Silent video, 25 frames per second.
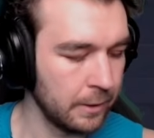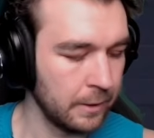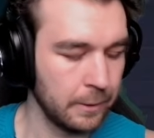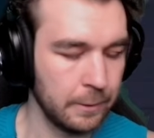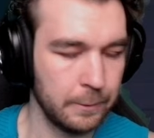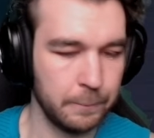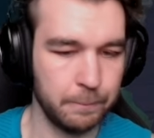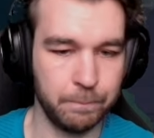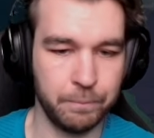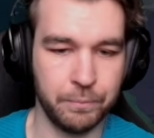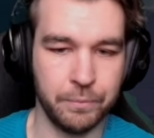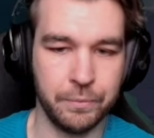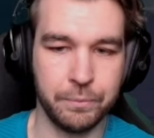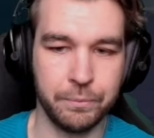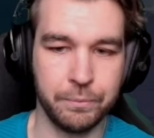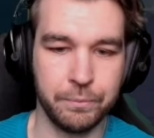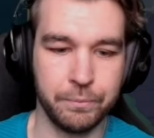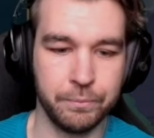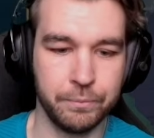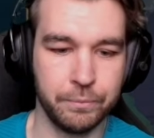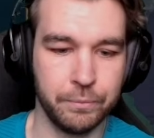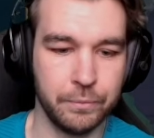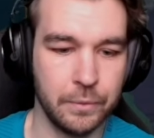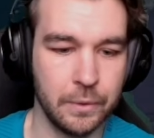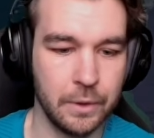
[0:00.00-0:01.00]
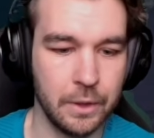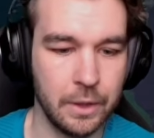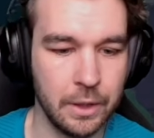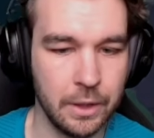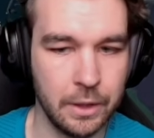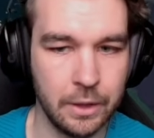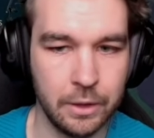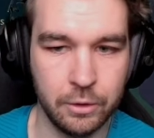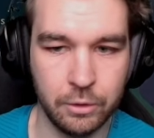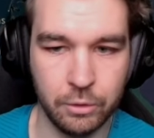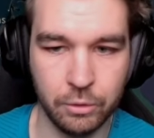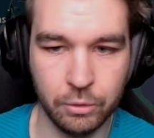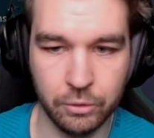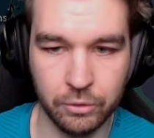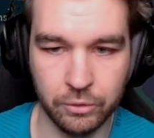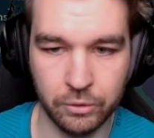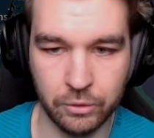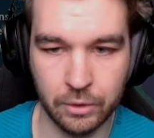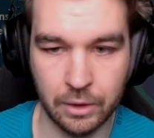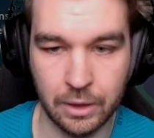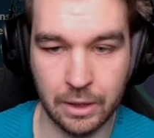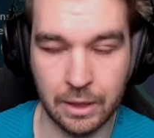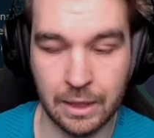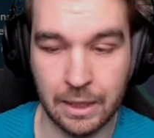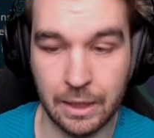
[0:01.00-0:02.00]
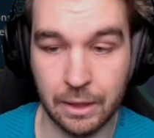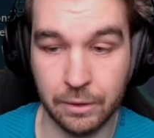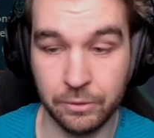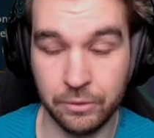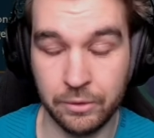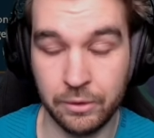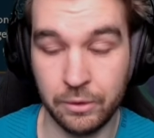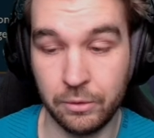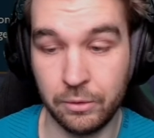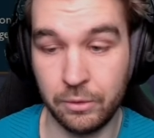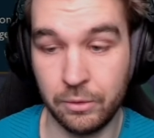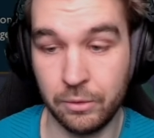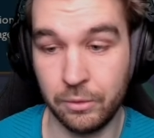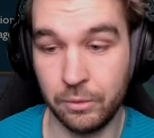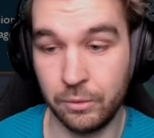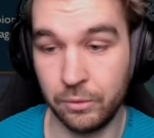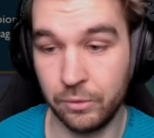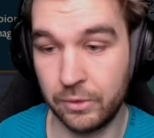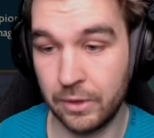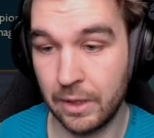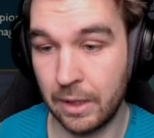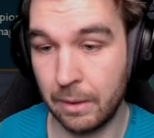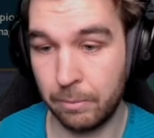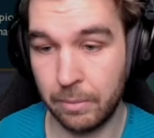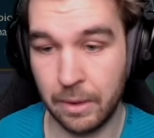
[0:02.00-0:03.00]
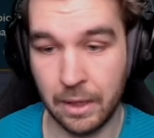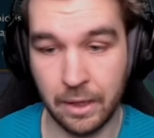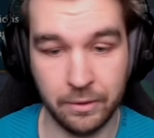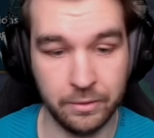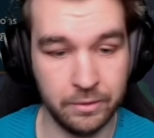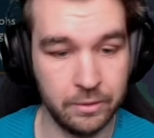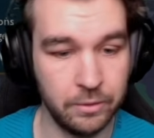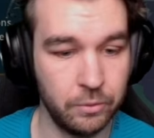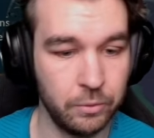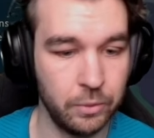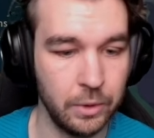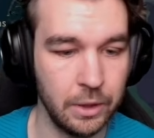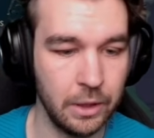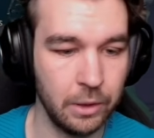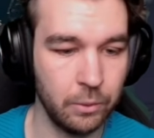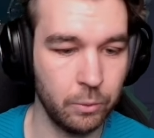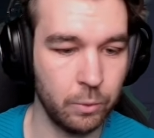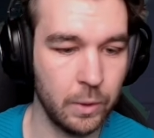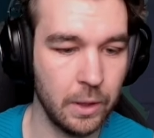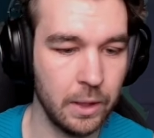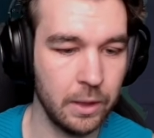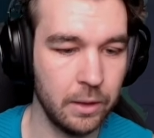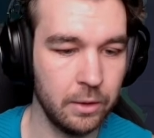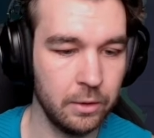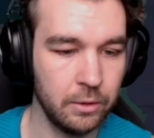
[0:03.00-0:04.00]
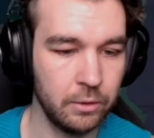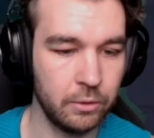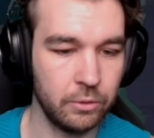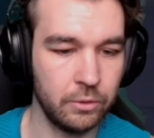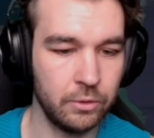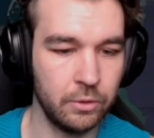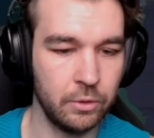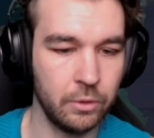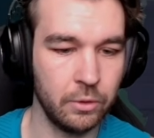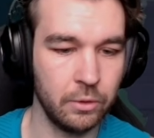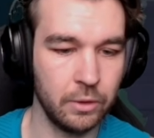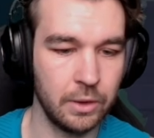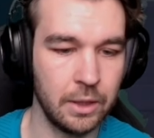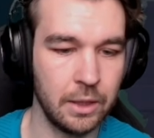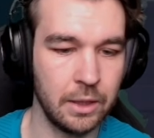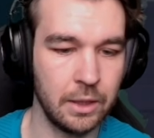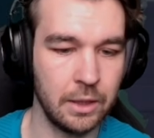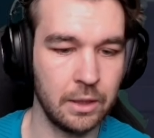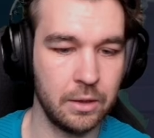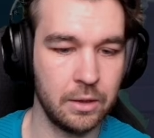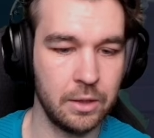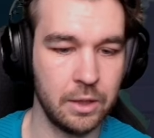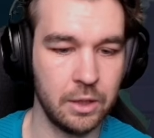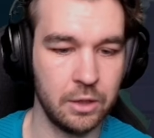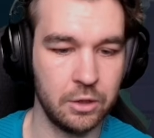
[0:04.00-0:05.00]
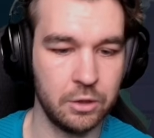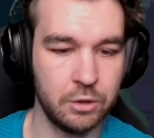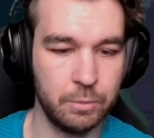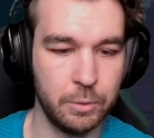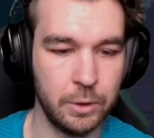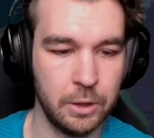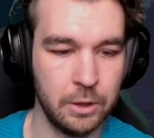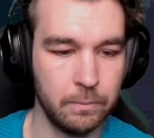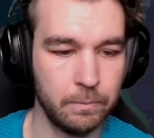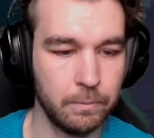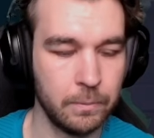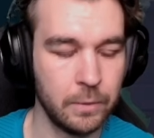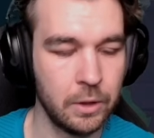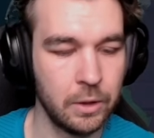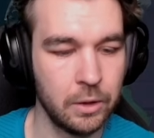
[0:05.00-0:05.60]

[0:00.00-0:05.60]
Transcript: It also allows you to use that passive really well because you're not getting any HP.